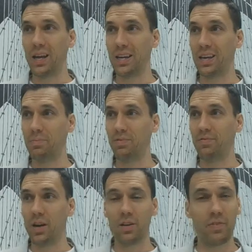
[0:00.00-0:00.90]
can be
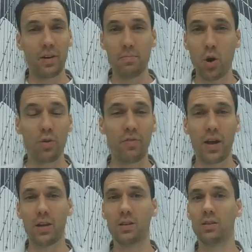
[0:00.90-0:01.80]
very, very
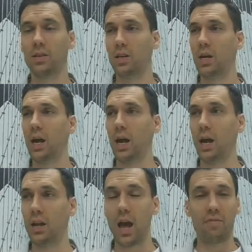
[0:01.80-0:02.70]
motivated,
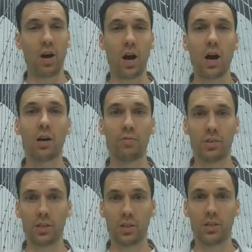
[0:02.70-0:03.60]
and have a hunger for
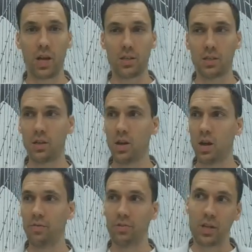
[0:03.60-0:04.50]
success.
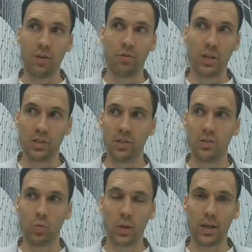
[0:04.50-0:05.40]
And for that
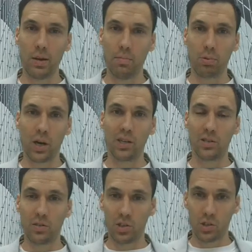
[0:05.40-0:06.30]
reason, we embrace
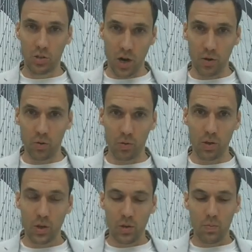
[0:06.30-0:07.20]
the struggle.
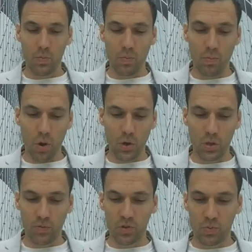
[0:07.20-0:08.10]
Most
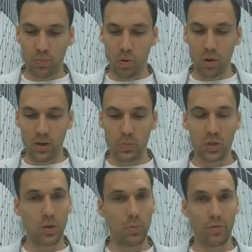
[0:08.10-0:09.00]
of sport,
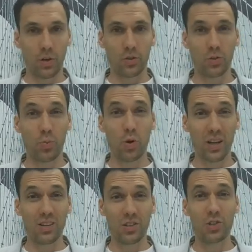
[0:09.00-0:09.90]
especially professional sport,
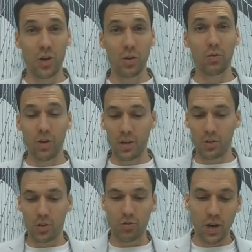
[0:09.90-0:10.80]
is a struggle, right? You're
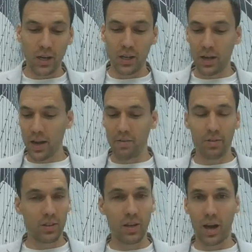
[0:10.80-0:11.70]
training
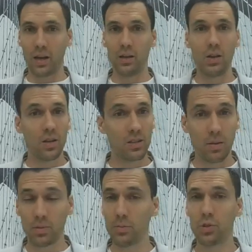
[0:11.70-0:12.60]
every day
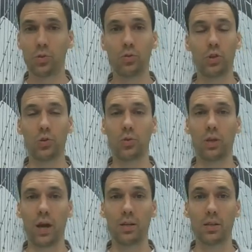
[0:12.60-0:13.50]
Sometimes you do on
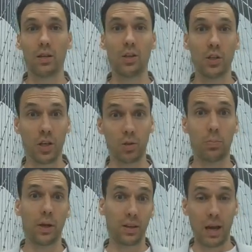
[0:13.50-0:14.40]
2-a-days, and then you get to
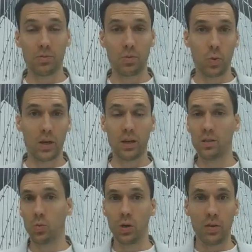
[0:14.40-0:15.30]
play games on
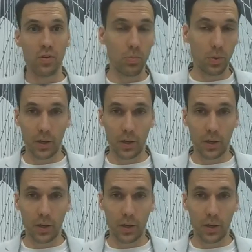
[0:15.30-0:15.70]
weekends or whenever you play